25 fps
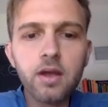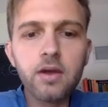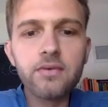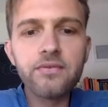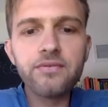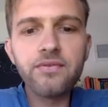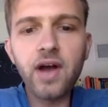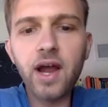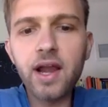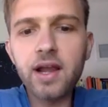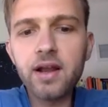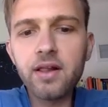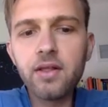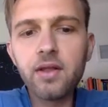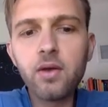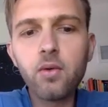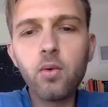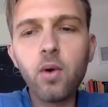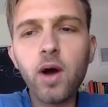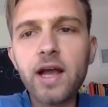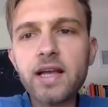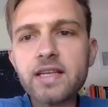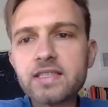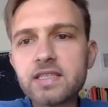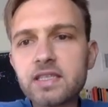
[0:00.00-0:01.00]
Finally,
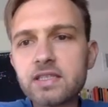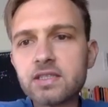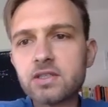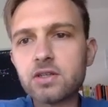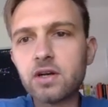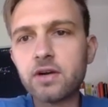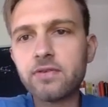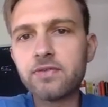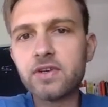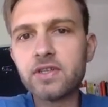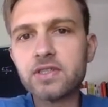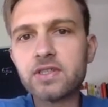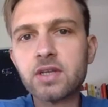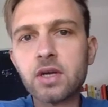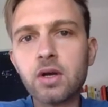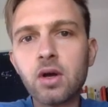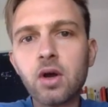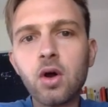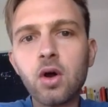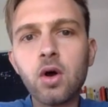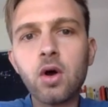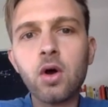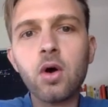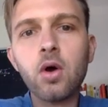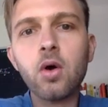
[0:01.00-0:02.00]
why is this surface
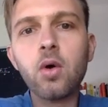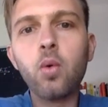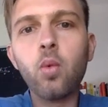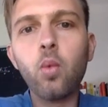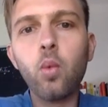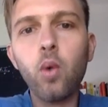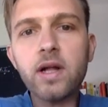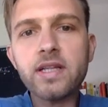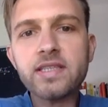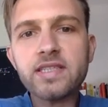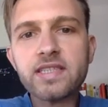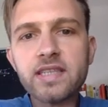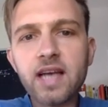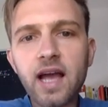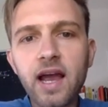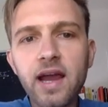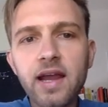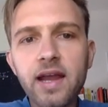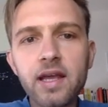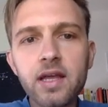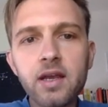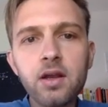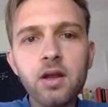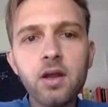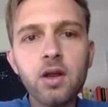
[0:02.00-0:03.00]

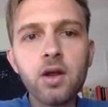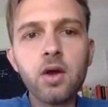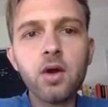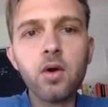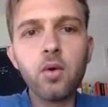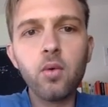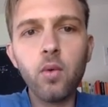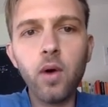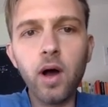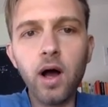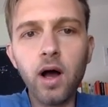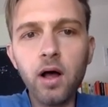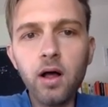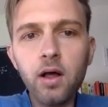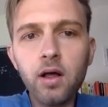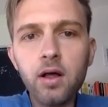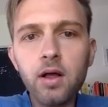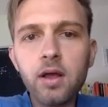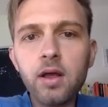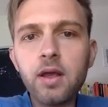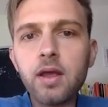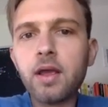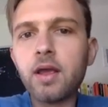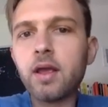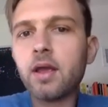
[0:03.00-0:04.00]
one-sided? Well,
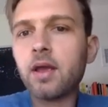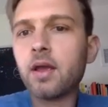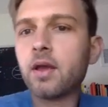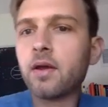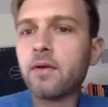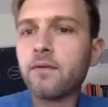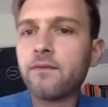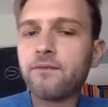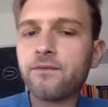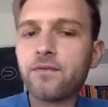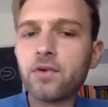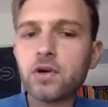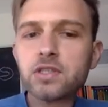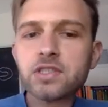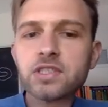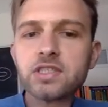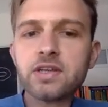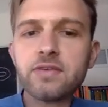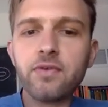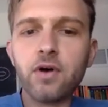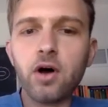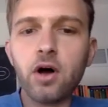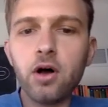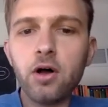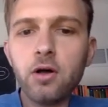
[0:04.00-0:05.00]
first
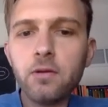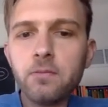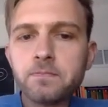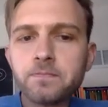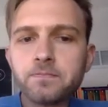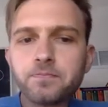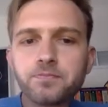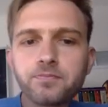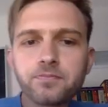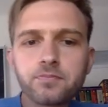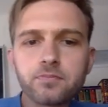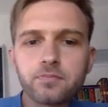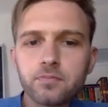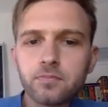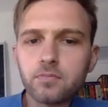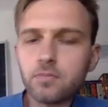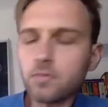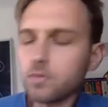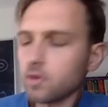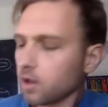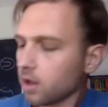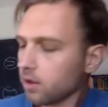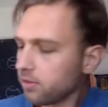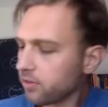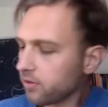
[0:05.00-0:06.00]
of all,
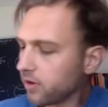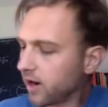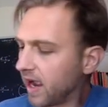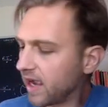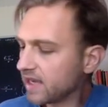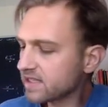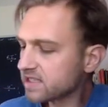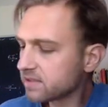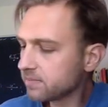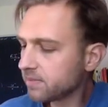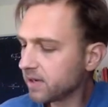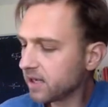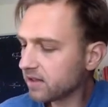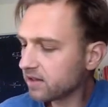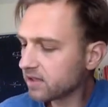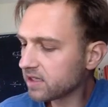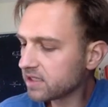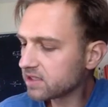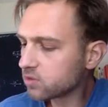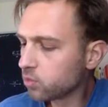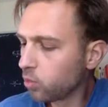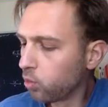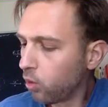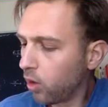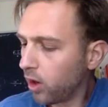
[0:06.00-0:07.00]
there has to be at
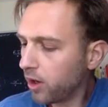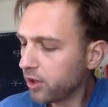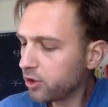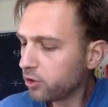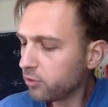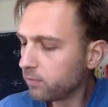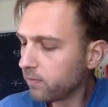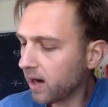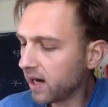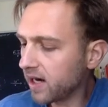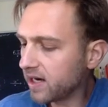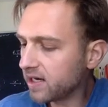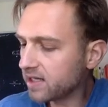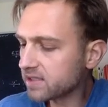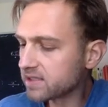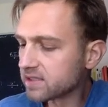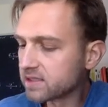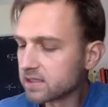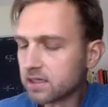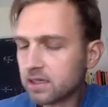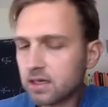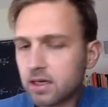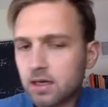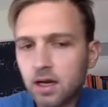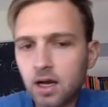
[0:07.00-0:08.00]
least one U minus
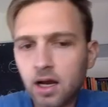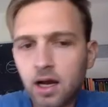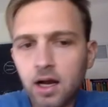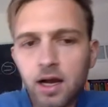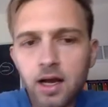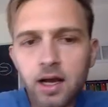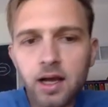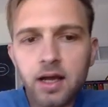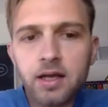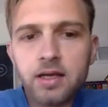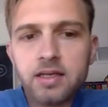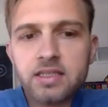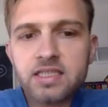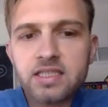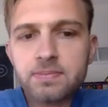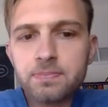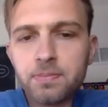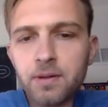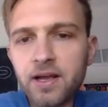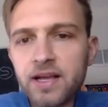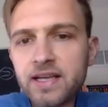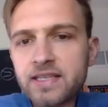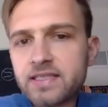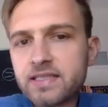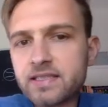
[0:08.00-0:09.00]

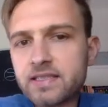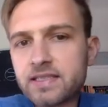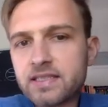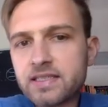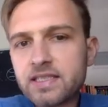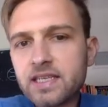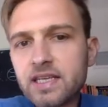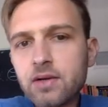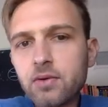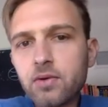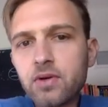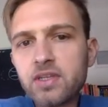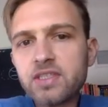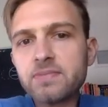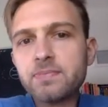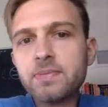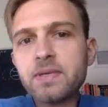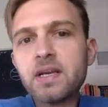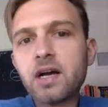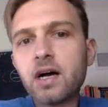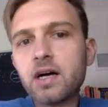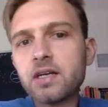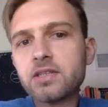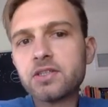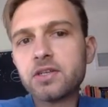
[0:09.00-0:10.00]
splice in the sequence
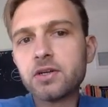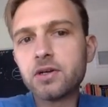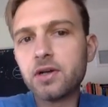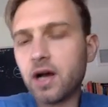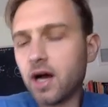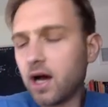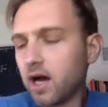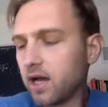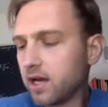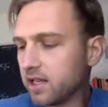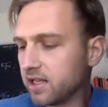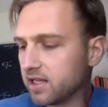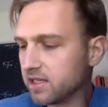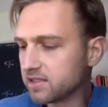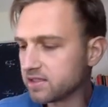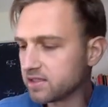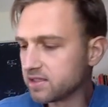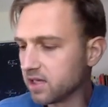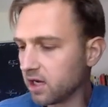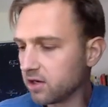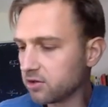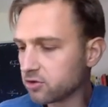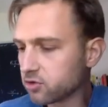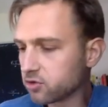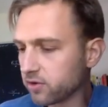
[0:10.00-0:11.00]
because your knot is
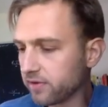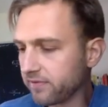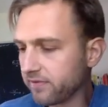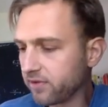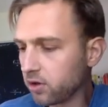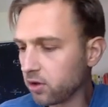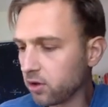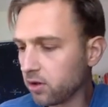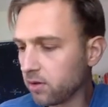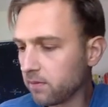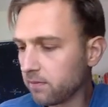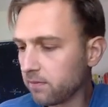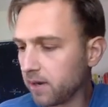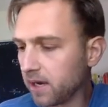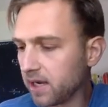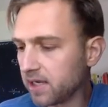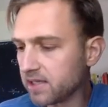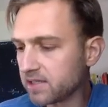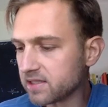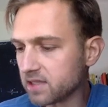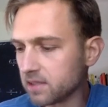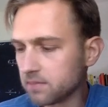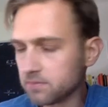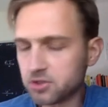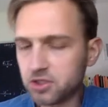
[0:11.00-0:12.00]
non-trivial by
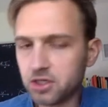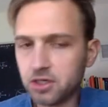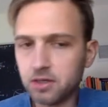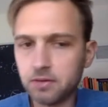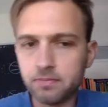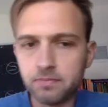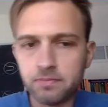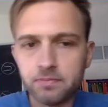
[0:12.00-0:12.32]
assumption.